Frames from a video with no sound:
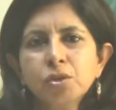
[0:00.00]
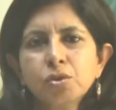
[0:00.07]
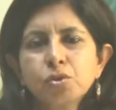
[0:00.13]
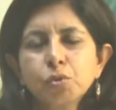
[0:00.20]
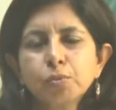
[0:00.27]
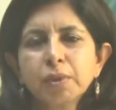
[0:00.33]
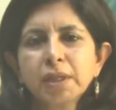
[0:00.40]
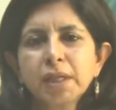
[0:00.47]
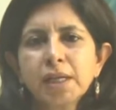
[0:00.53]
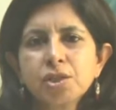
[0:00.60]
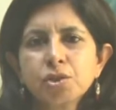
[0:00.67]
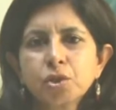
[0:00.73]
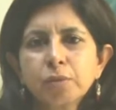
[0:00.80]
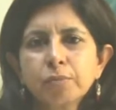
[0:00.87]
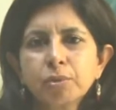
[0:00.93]

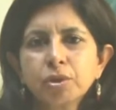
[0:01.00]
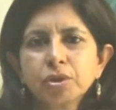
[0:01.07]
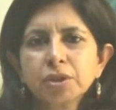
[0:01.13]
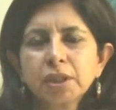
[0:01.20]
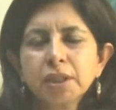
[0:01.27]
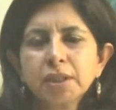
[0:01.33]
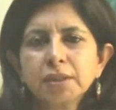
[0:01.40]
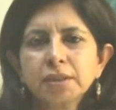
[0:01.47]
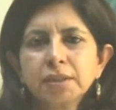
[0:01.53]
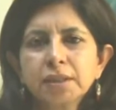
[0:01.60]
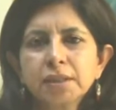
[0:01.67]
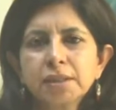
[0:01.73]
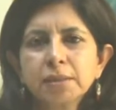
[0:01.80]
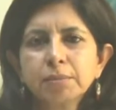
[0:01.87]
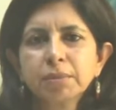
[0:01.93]
supernatural process,
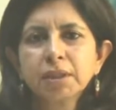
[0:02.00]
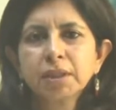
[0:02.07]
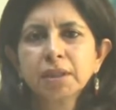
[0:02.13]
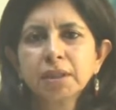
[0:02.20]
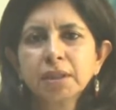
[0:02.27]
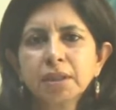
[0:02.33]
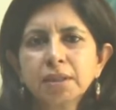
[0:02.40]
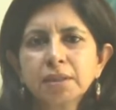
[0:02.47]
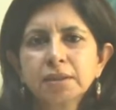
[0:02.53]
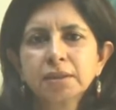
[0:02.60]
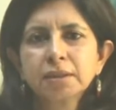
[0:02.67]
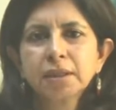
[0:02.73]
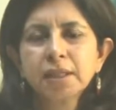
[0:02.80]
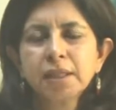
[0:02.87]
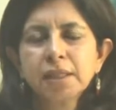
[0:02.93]
some
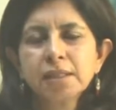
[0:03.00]
curse,